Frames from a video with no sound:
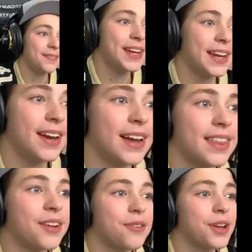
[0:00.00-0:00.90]
mean, I
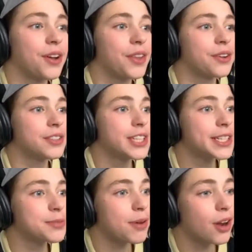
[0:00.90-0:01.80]
think we all know
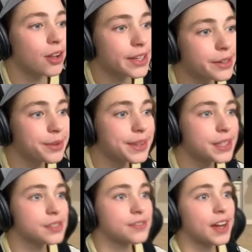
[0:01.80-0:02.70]
Jake's probably gonna win
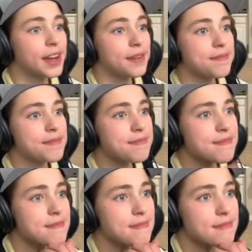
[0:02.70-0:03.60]
this fight.
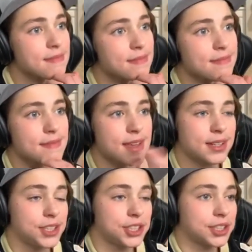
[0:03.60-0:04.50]

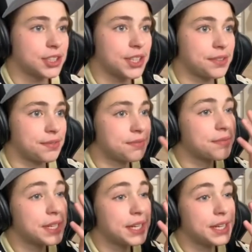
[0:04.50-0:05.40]
Just like,
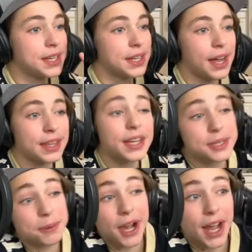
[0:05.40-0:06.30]
I think
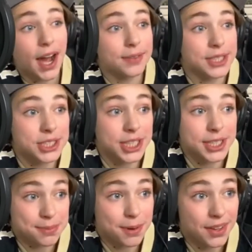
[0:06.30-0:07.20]
it's pretty obvious
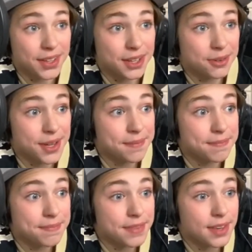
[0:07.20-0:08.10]
Jake's probably gonna
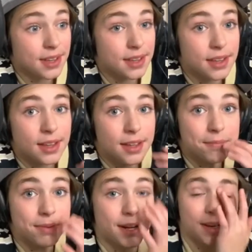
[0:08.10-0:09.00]
win.
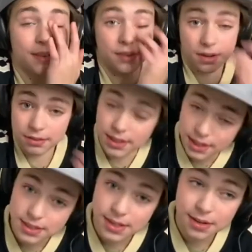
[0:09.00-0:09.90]
But if you don't
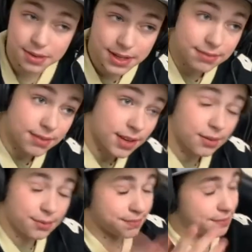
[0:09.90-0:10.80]
think he's going to win, you
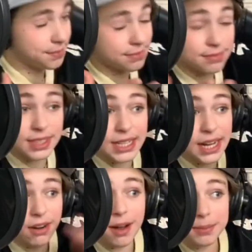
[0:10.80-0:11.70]
know,
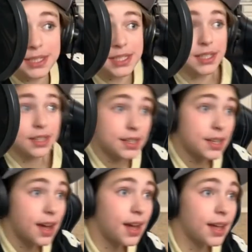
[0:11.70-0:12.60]
Nate Robinson,
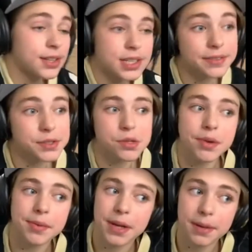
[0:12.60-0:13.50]
there's a difference
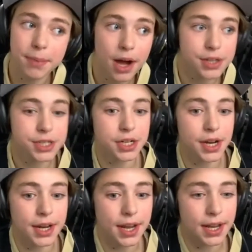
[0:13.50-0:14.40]
between being a boxer
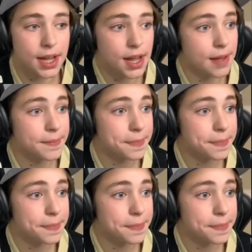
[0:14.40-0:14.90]
and a